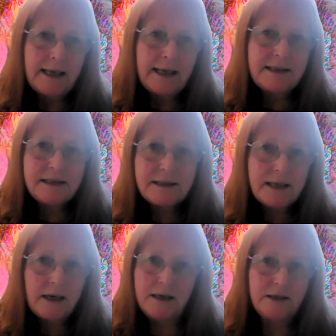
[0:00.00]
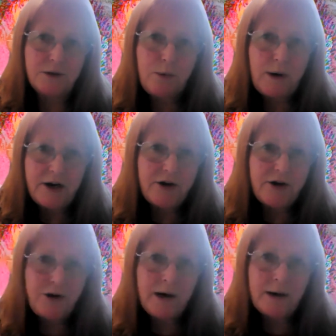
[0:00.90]
is start where
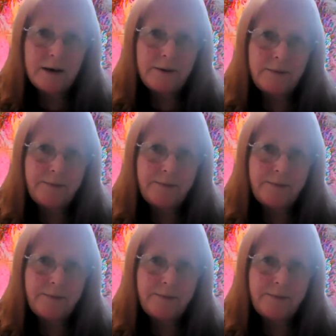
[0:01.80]
you are.